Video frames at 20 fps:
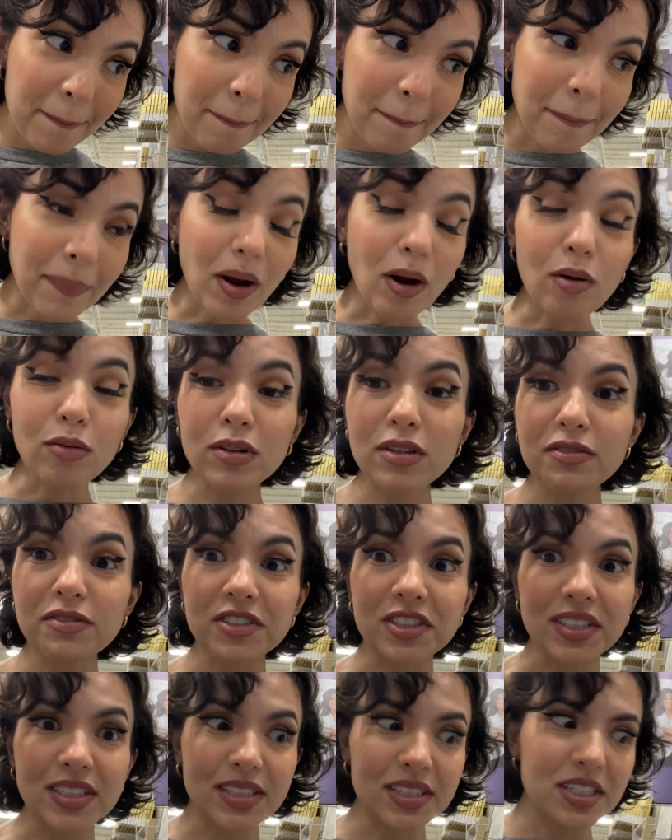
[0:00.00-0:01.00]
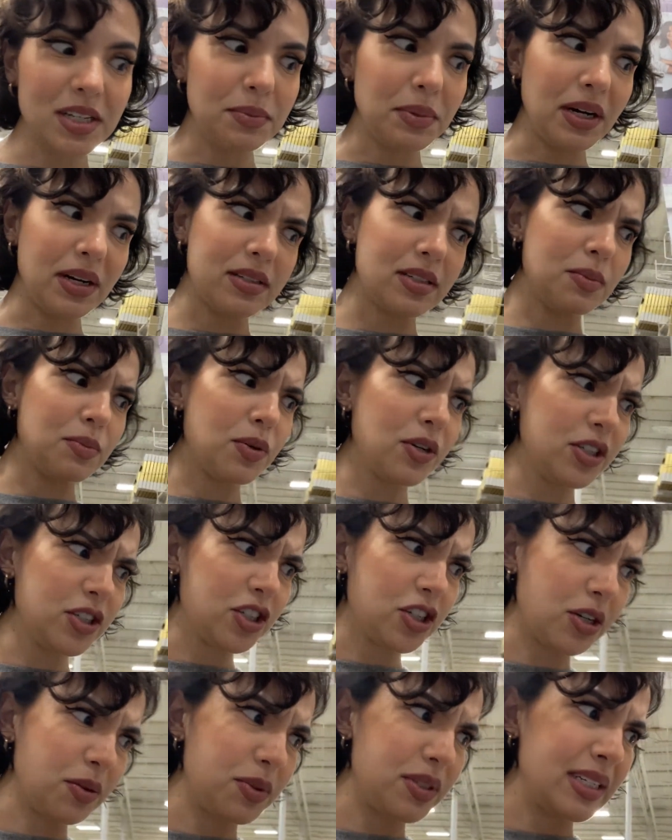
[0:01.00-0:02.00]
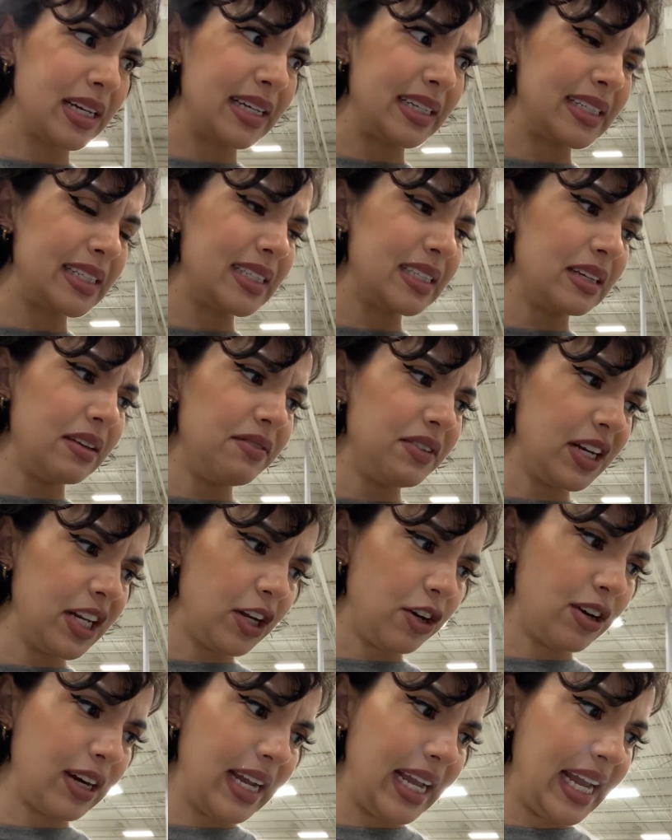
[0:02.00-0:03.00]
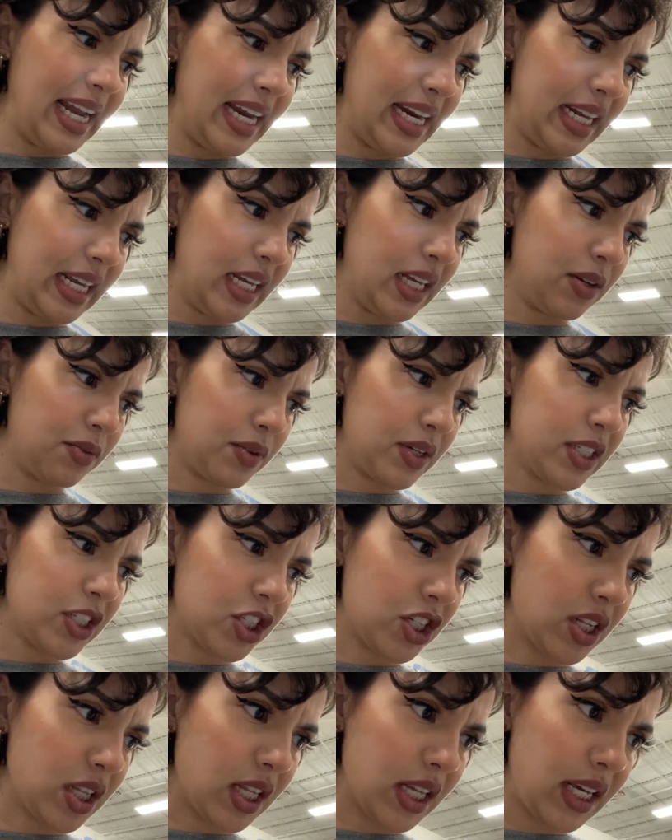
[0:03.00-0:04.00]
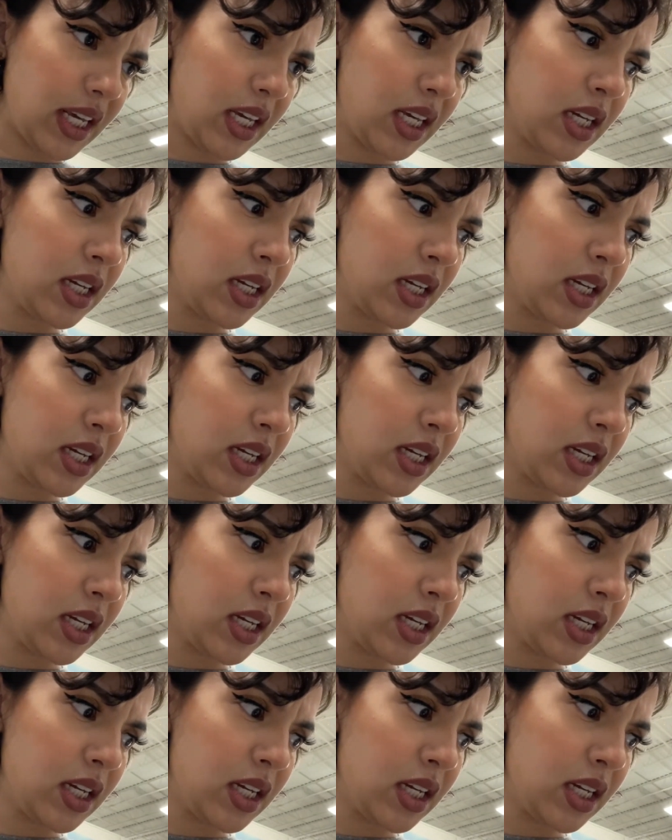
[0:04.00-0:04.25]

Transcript: but only for $60. I'm pretty sure it was like 70 or 80 originally.